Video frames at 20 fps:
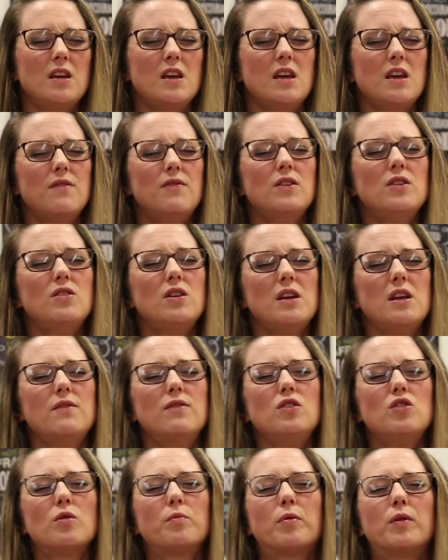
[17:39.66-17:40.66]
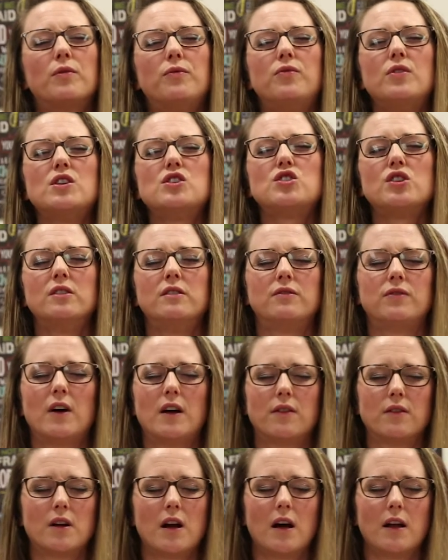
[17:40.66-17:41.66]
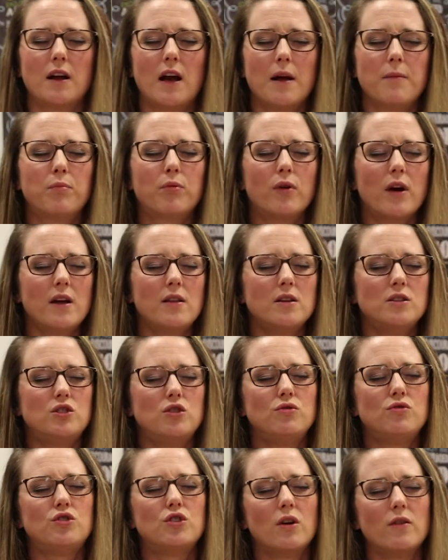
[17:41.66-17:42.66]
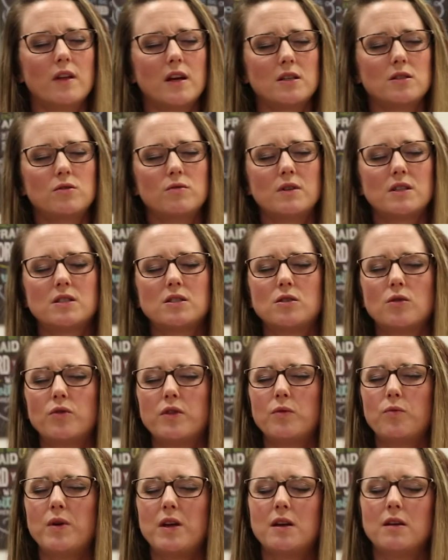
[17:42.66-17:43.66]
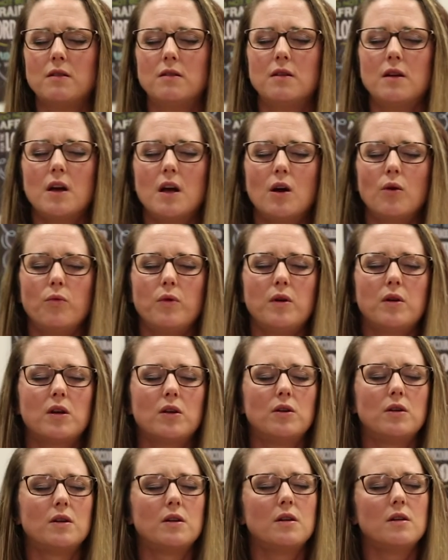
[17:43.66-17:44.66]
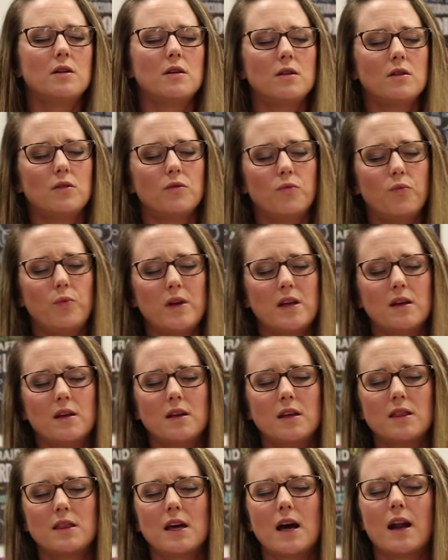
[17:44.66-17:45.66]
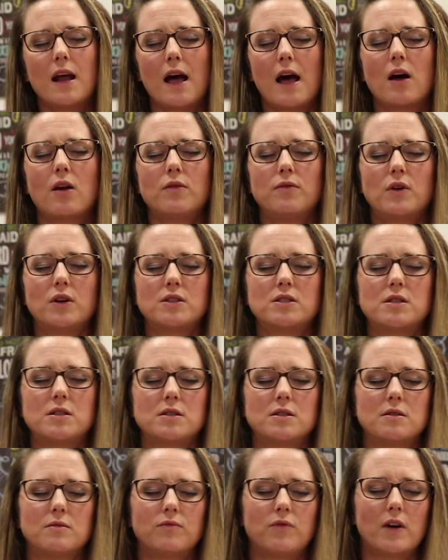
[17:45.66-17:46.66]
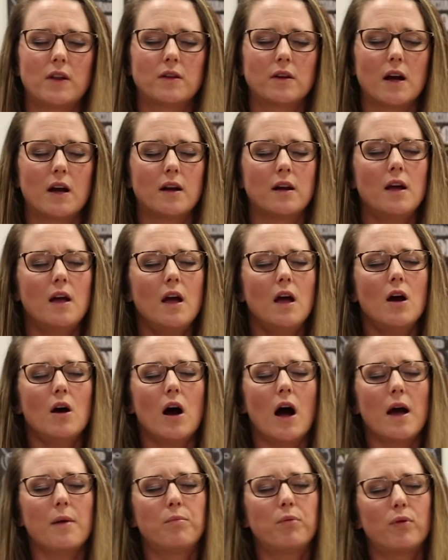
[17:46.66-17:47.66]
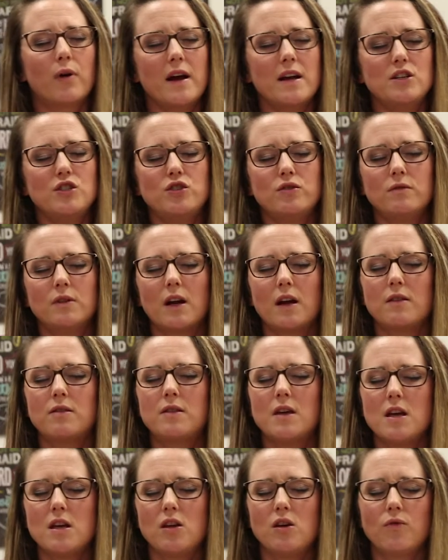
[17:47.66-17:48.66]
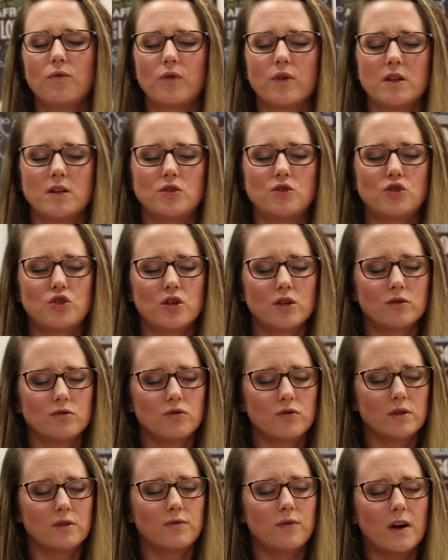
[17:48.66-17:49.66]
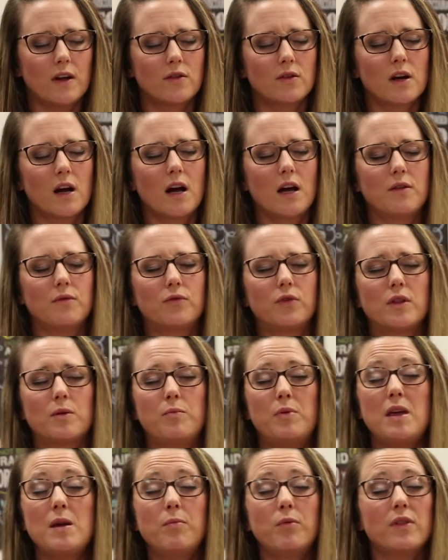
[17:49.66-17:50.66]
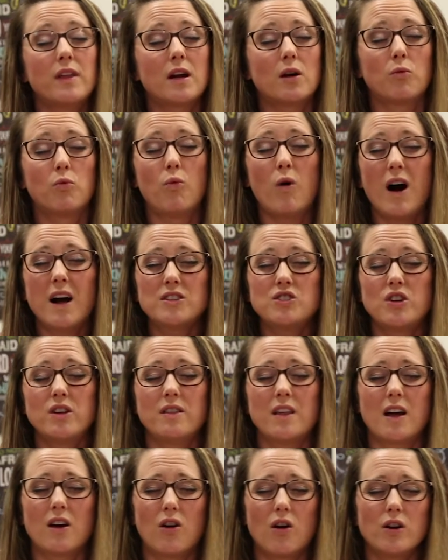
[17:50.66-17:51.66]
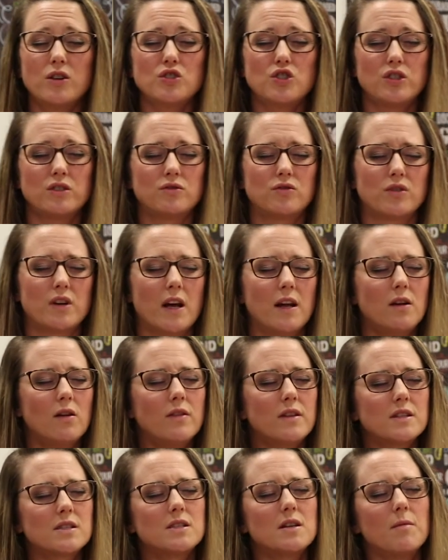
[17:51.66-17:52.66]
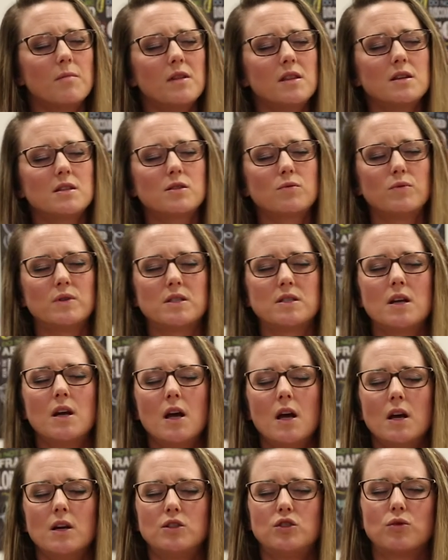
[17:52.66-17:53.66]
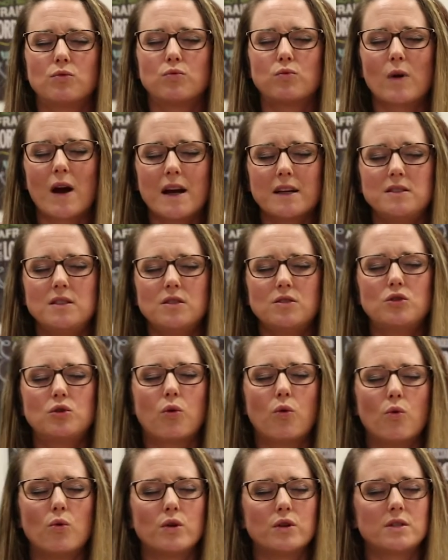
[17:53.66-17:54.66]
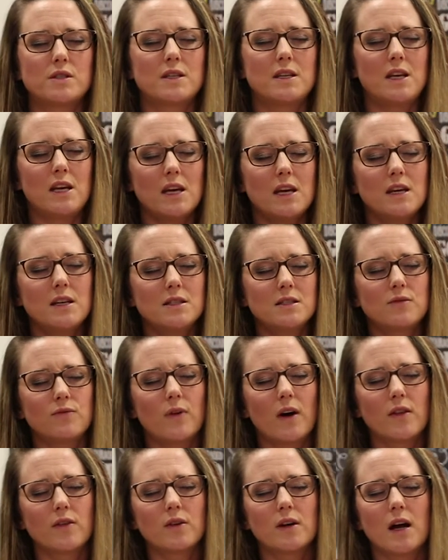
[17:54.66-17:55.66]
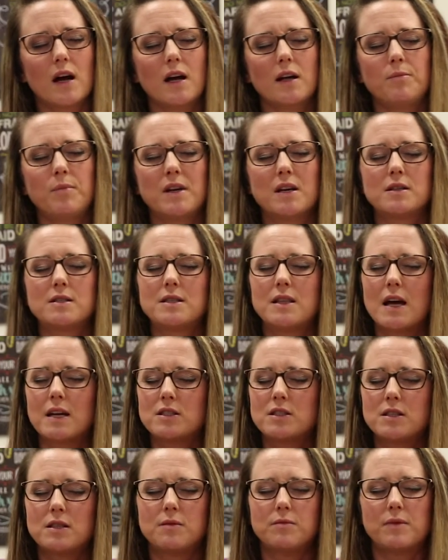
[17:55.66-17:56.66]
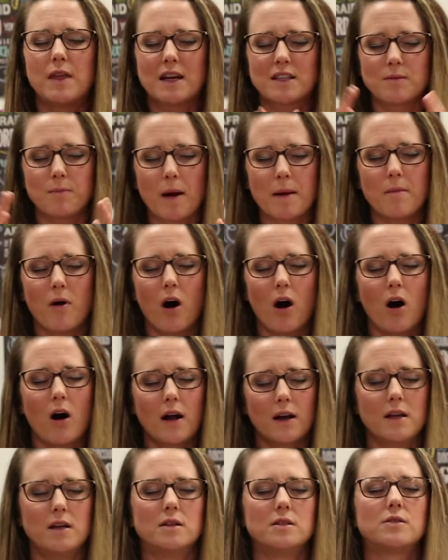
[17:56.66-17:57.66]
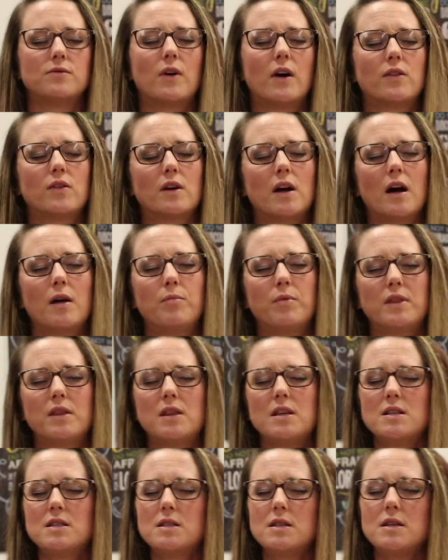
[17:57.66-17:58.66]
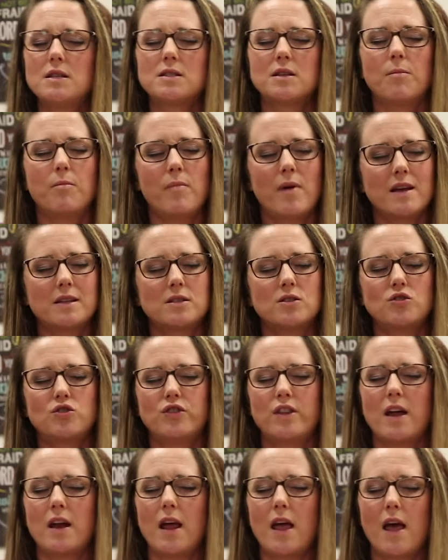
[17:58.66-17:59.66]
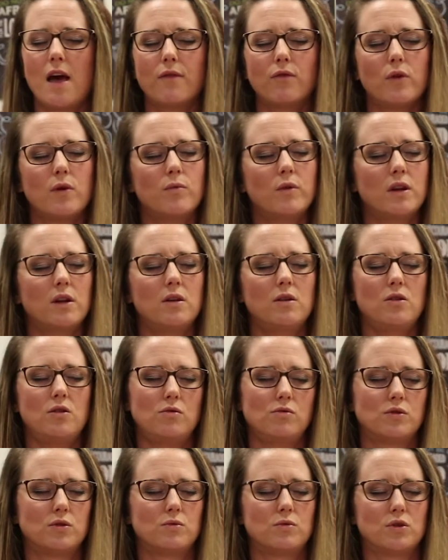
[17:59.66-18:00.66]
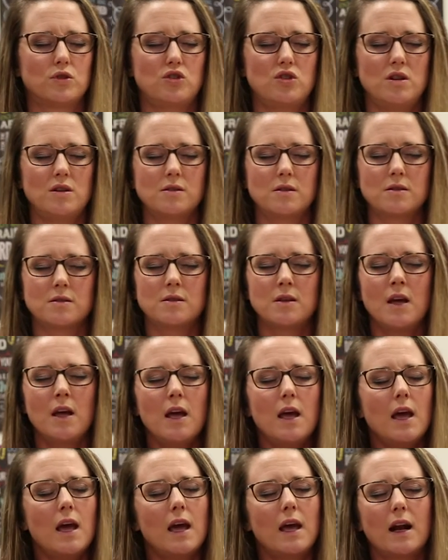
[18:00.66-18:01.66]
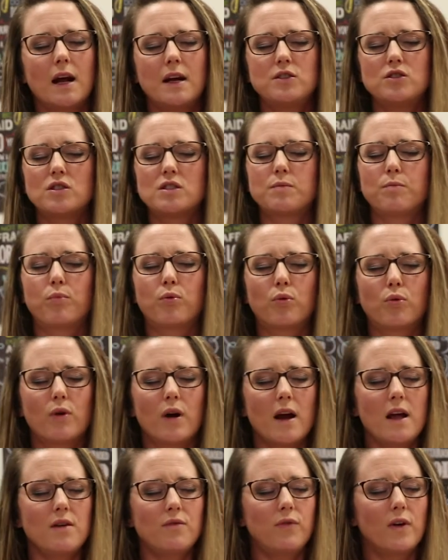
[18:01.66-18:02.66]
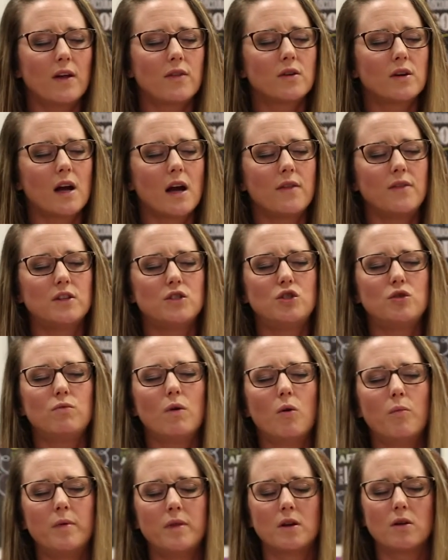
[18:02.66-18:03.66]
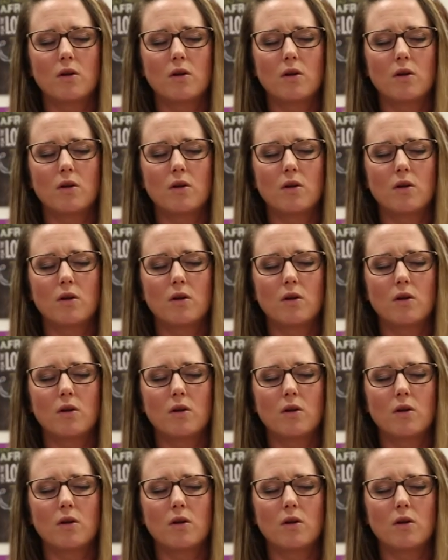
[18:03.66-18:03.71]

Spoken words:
even Your provision, Father God, I pray that You show that to us so that we can get that out of our system, Father God. I praise You and I thank You for these children, Father God, and for the people that are watching that aren't children. I know that some of this was directed towards kids, Father God, because that's my audience, Father God, but this is a message that everyone can use, Lord Jesus. And I just pray, Father God, that You open